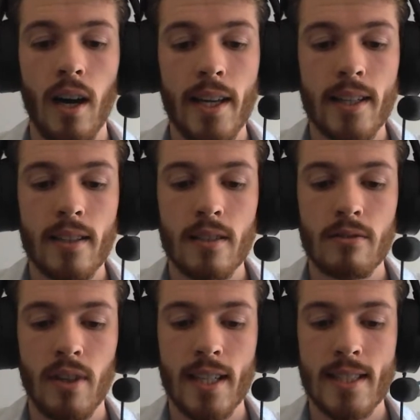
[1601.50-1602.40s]
I could
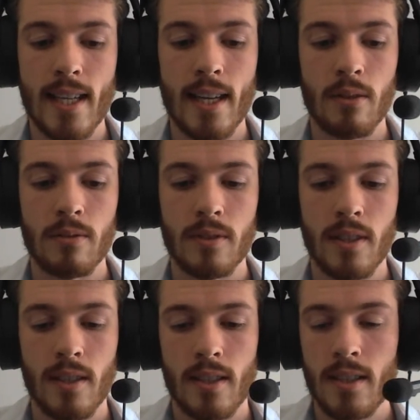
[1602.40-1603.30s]
write down
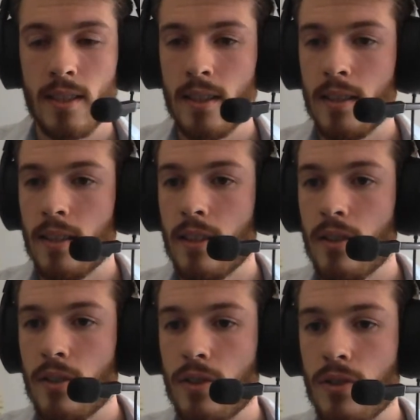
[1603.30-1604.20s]

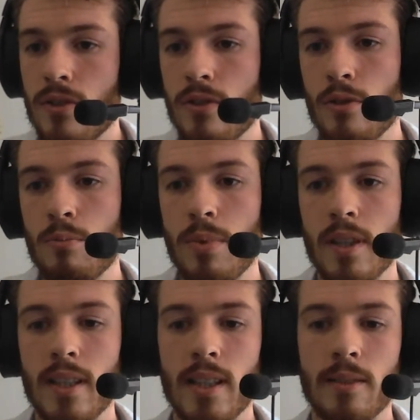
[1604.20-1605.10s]

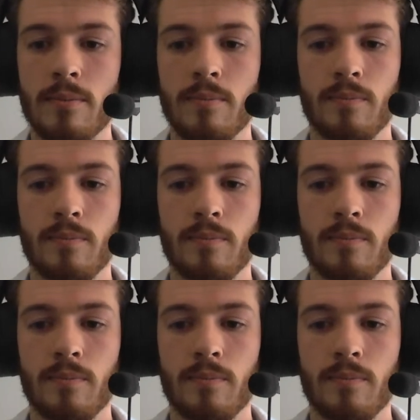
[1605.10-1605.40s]
super,